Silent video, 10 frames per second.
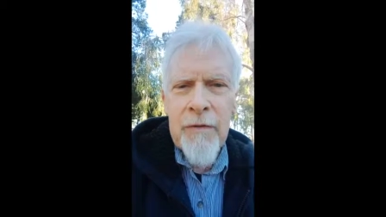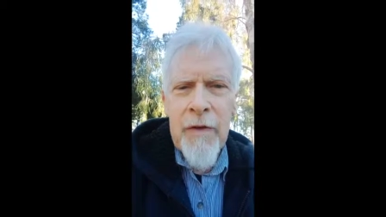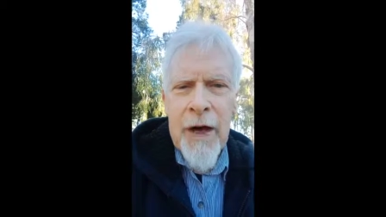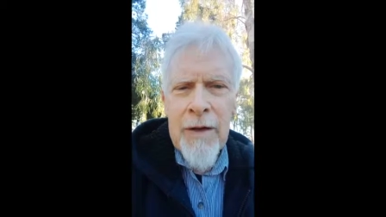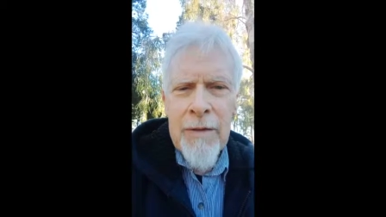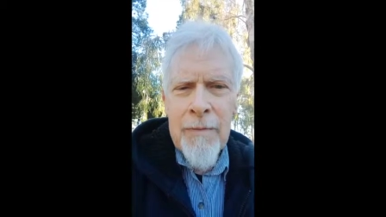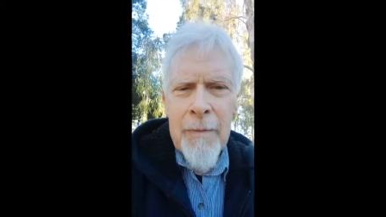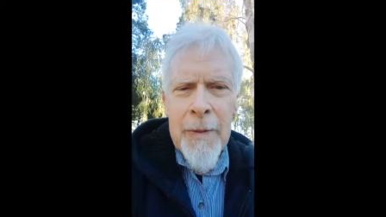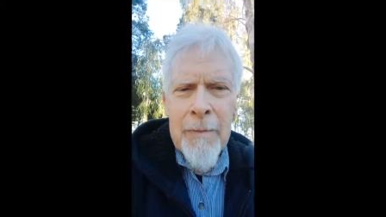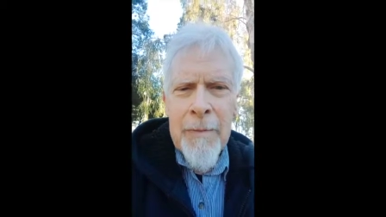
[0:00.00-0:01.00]
fail,
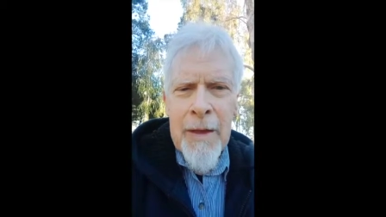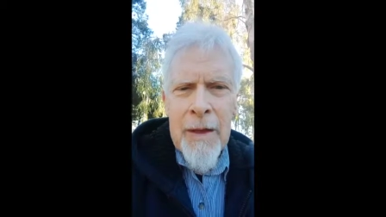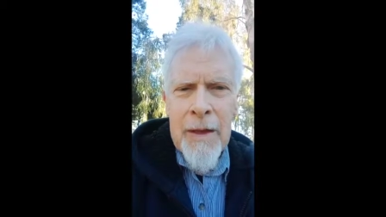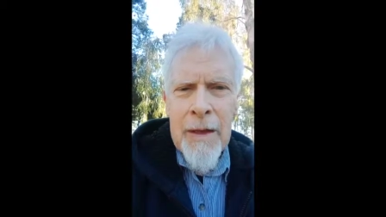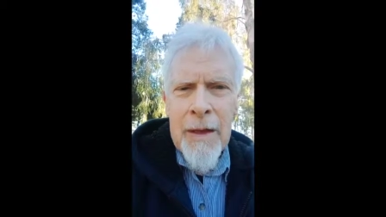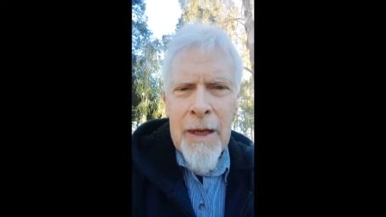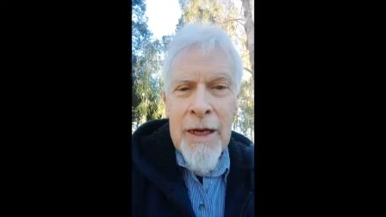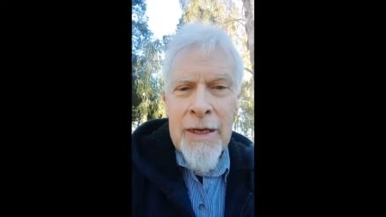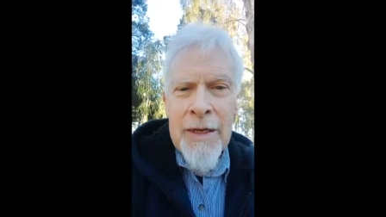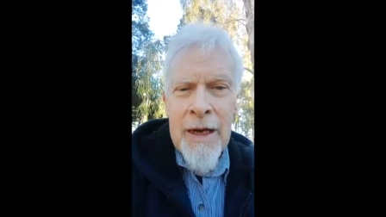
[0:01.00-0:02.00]

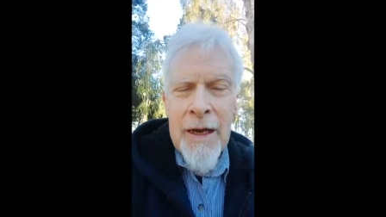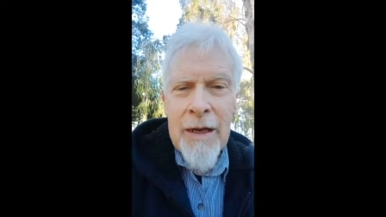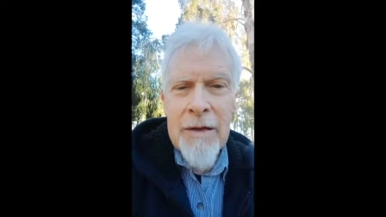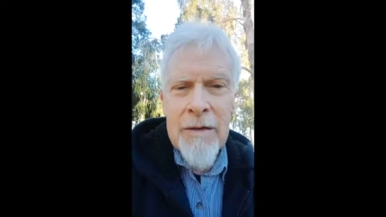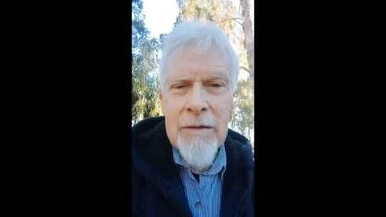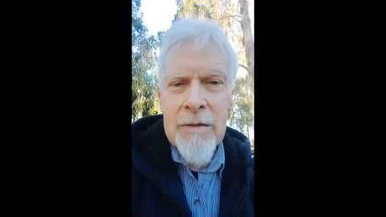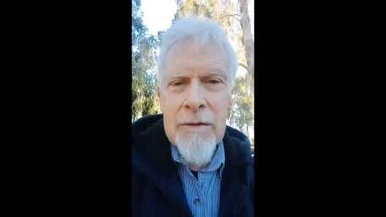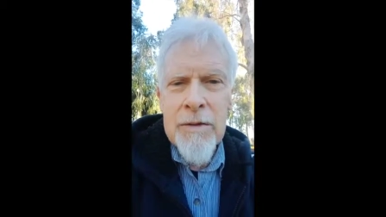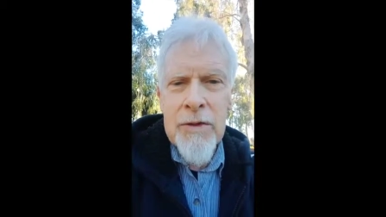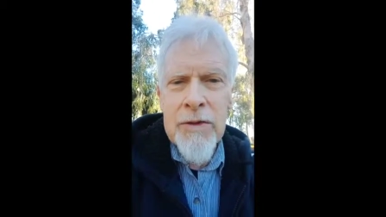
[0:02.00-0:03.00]
and uh,
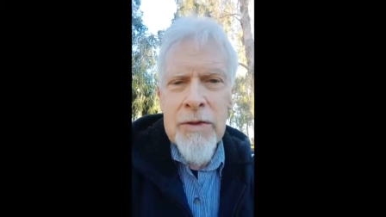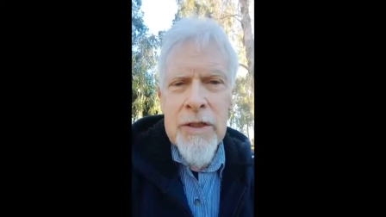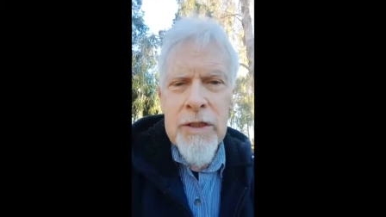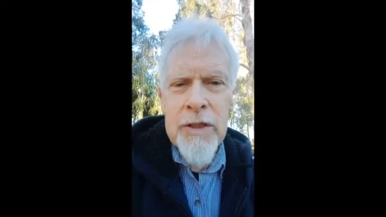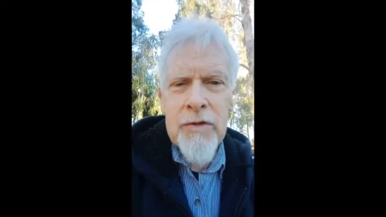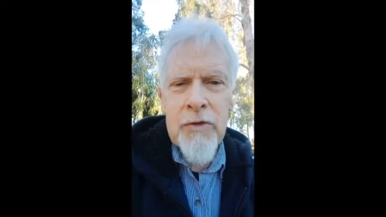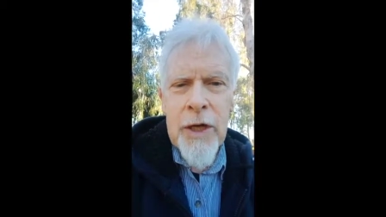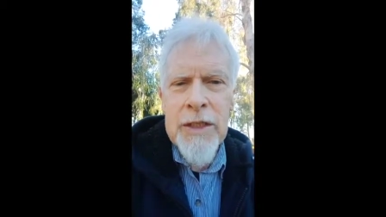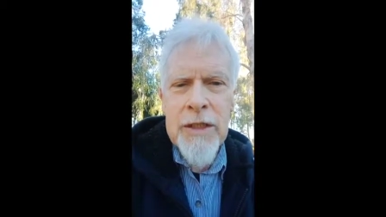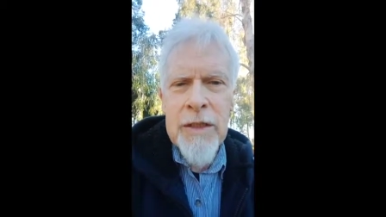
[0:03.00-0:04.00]
you should just trust